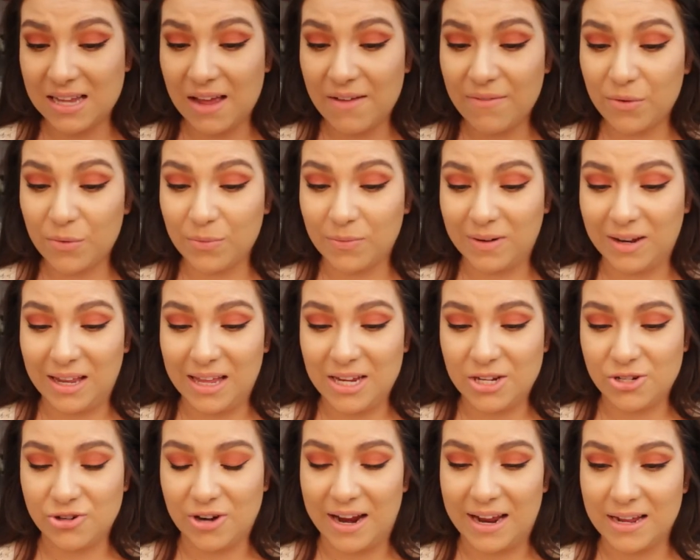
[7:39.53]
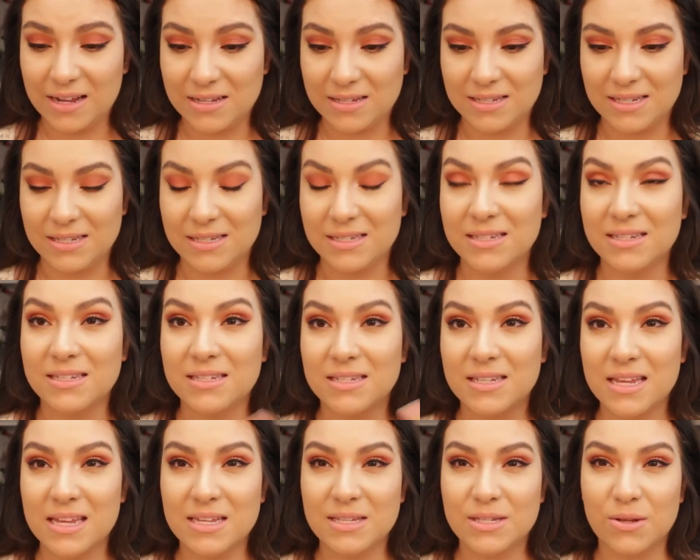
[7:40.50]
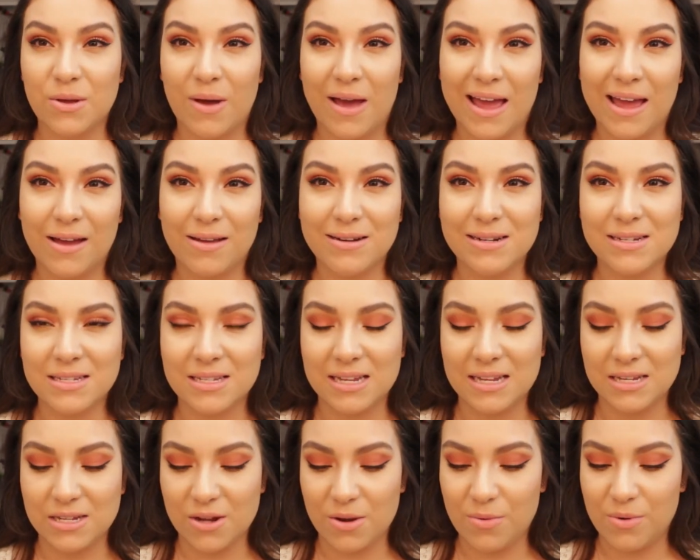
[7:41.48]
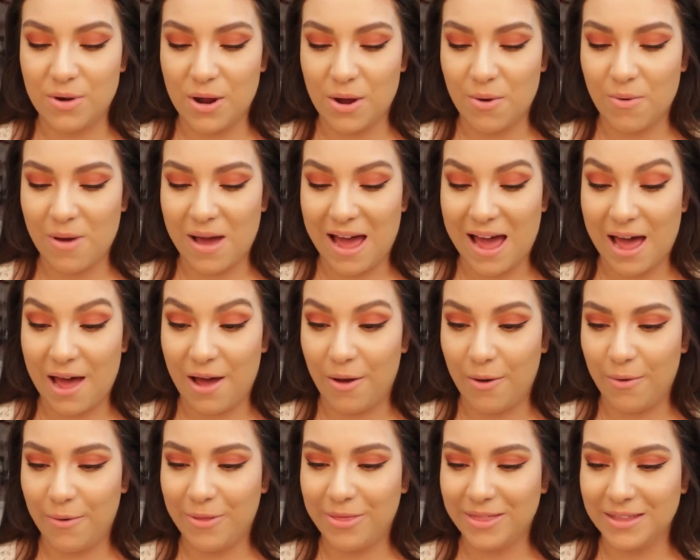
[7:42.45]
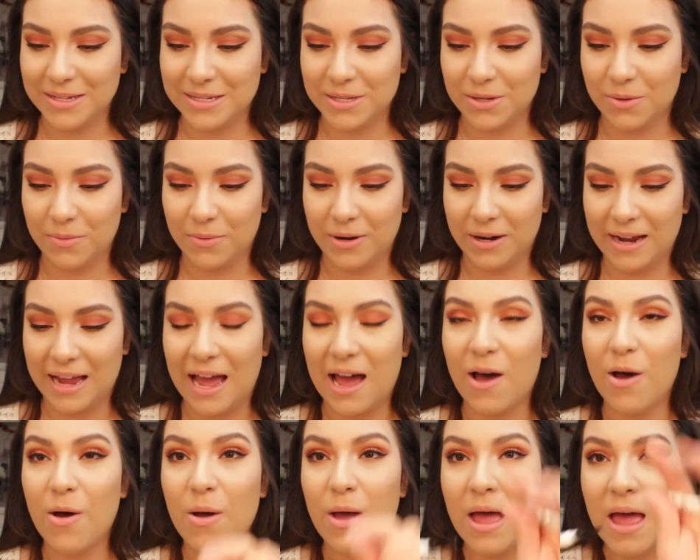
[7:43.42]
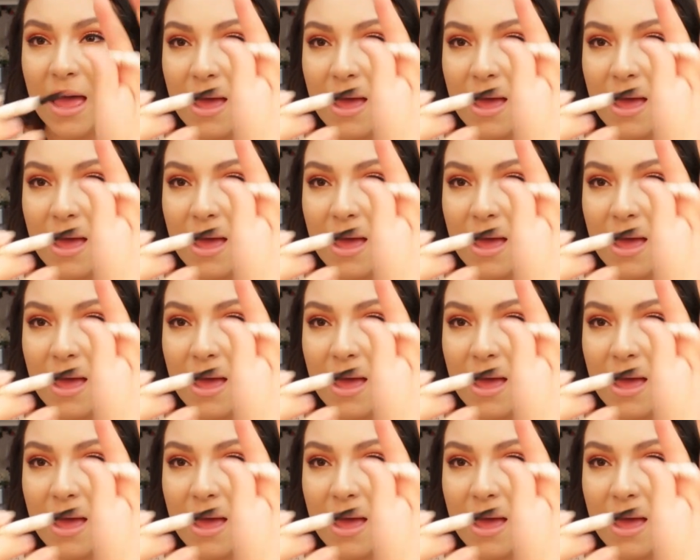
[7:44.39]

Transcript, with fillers: have a really dry consistency, so I honestly don't know how this will work out,